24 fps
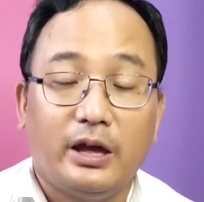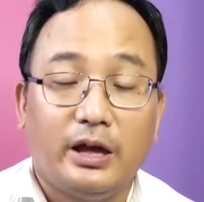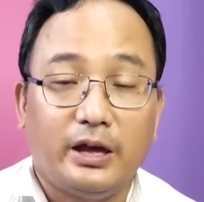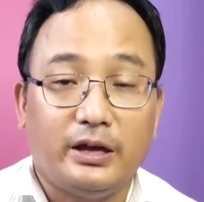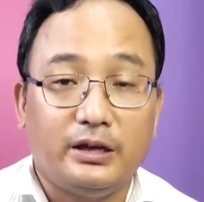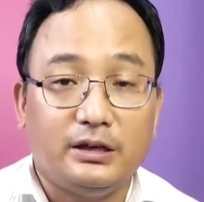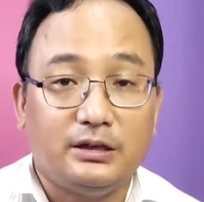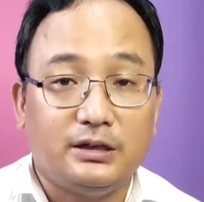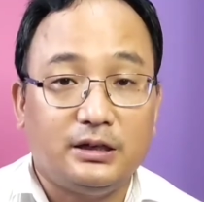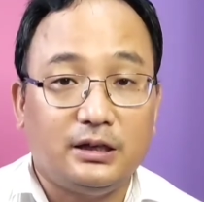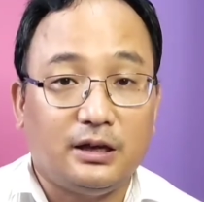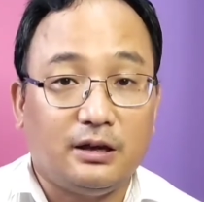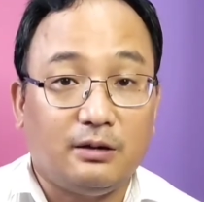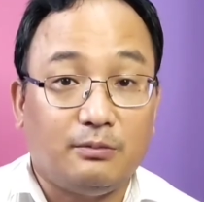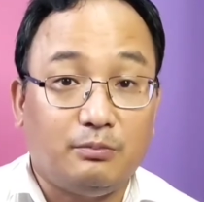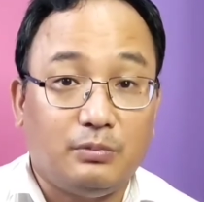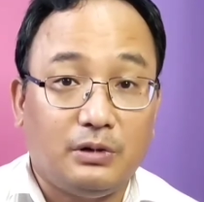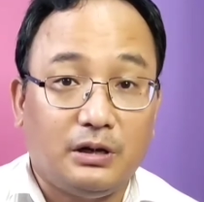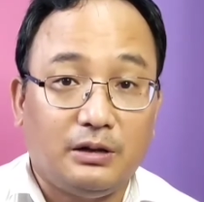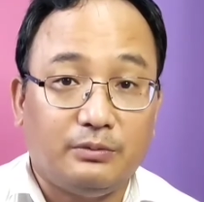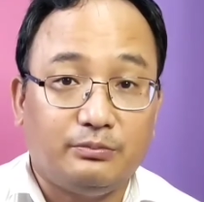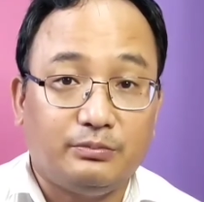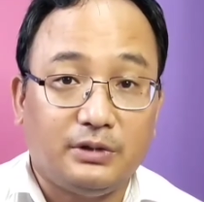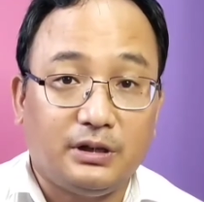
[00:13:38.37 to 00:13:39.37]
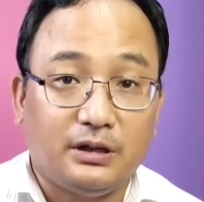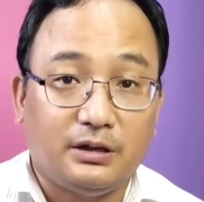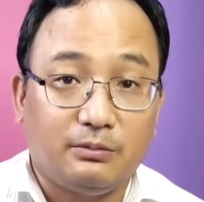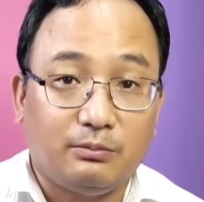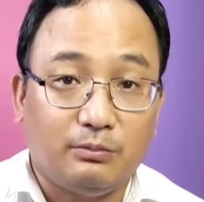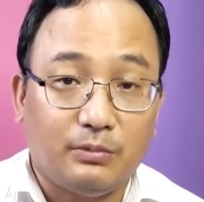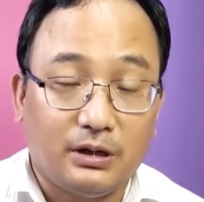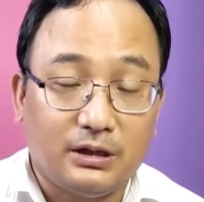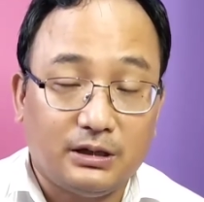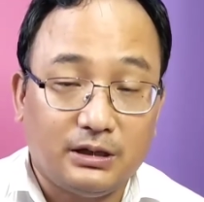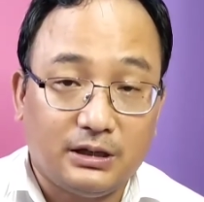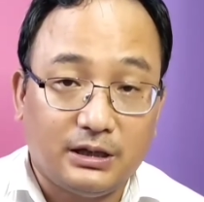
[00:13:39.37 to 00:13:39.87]
anti-epileptic
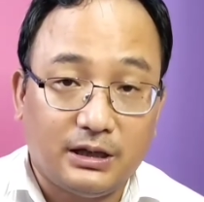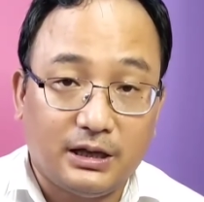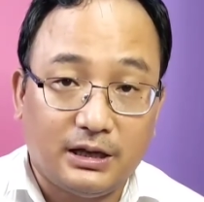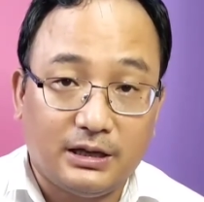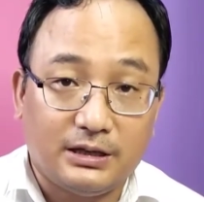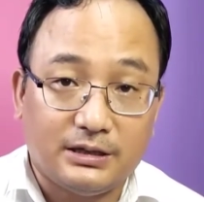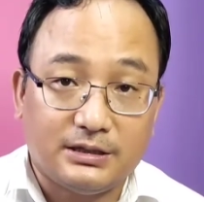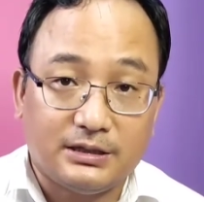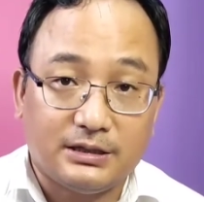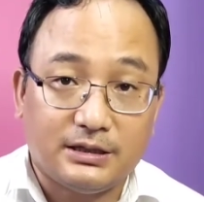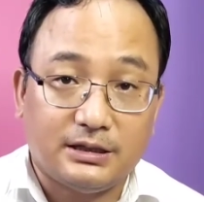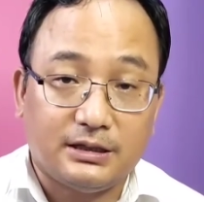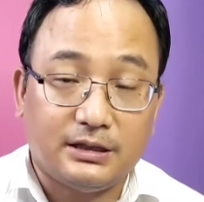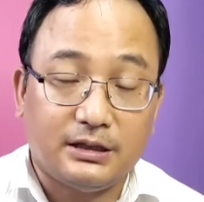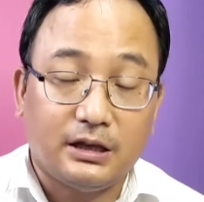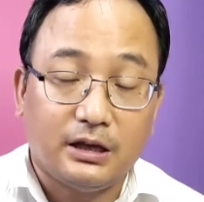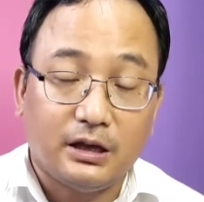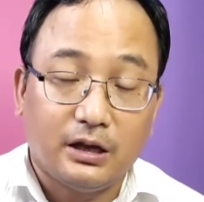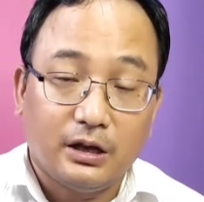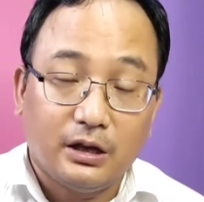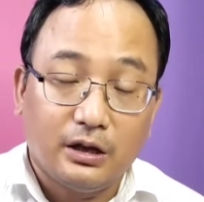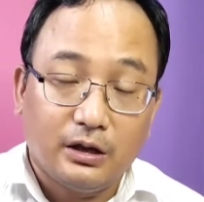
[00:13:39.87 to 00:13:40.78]
medication